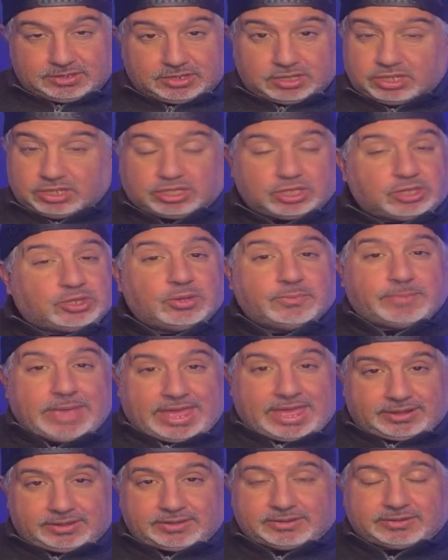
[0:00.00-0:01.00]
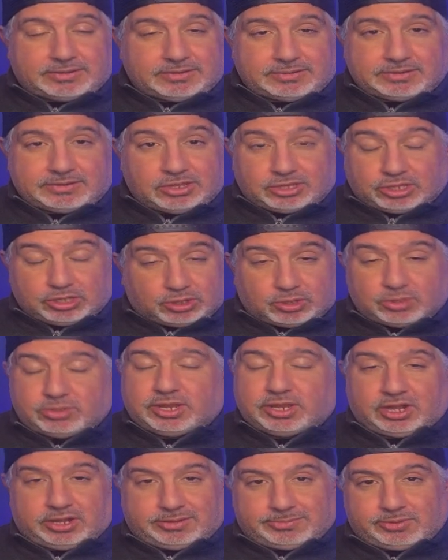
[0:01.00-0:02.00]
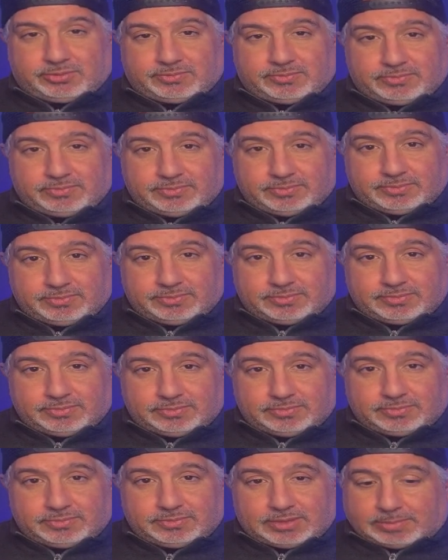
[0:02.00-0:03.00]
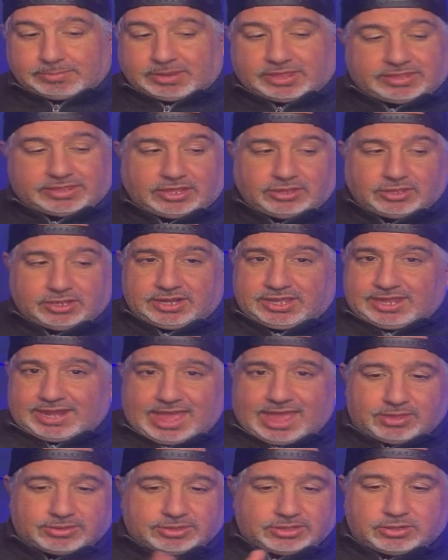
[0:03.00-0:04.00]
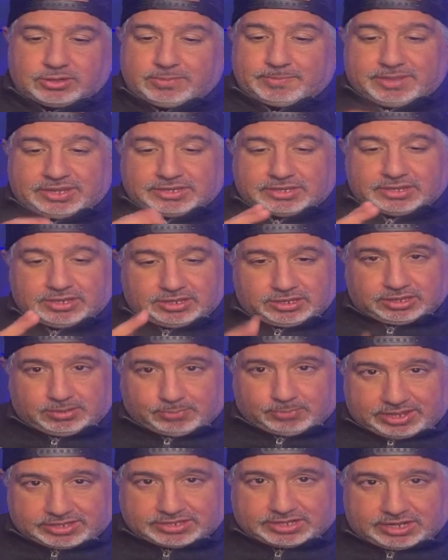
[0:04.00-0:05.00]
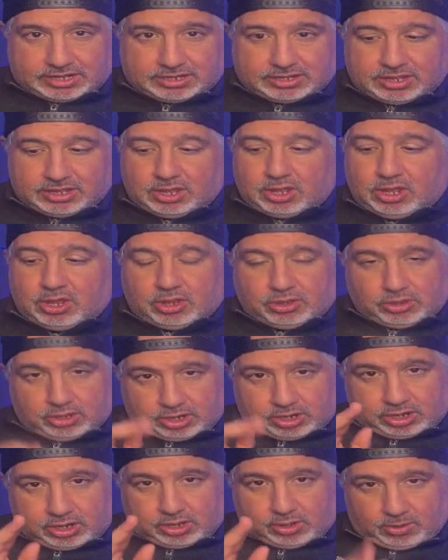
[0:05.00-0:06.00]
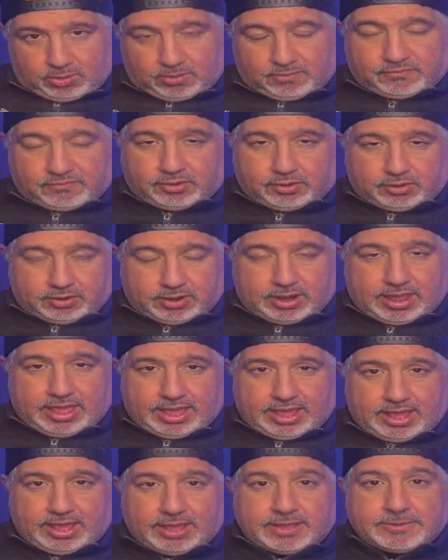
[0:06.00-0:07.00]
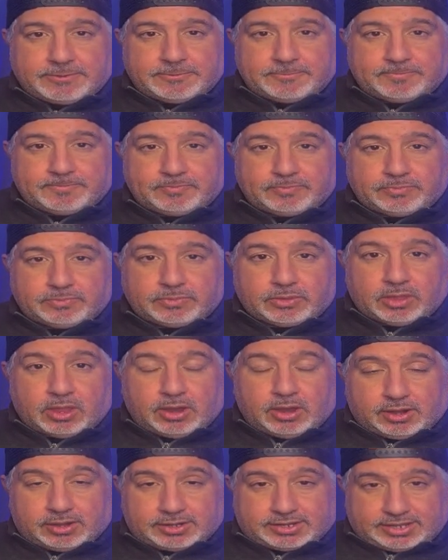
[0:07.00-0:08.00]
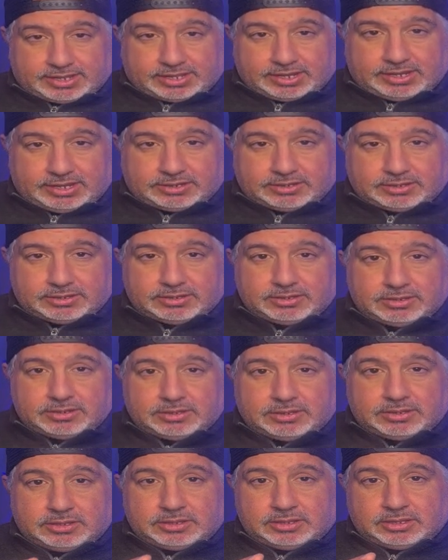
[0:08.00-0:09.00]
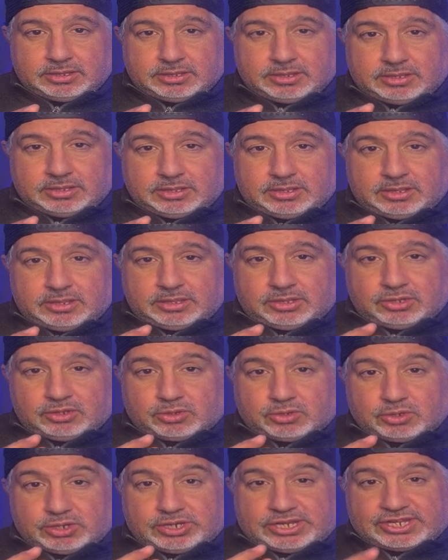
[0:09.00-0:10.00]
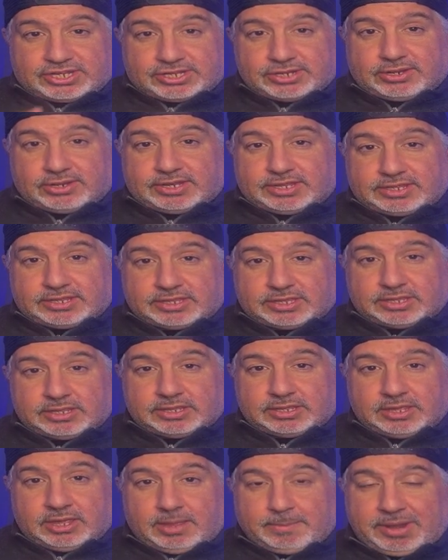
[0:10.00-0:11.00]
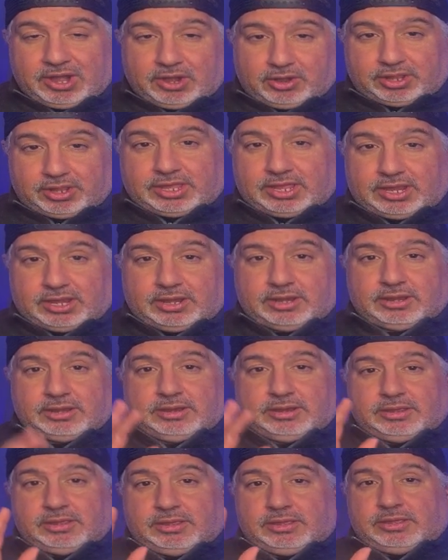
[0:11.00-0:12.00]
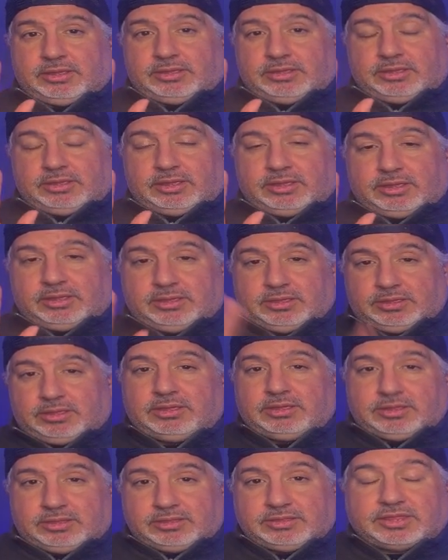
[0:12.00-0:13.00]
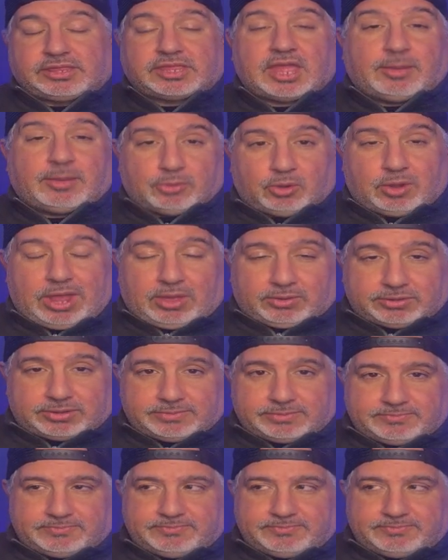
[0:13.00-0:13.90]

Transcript: It's just too bad. It's just too terrible. I'm not saying they're going to get houses, but the president, they're going to go for a articulate, traditionalist American this time around.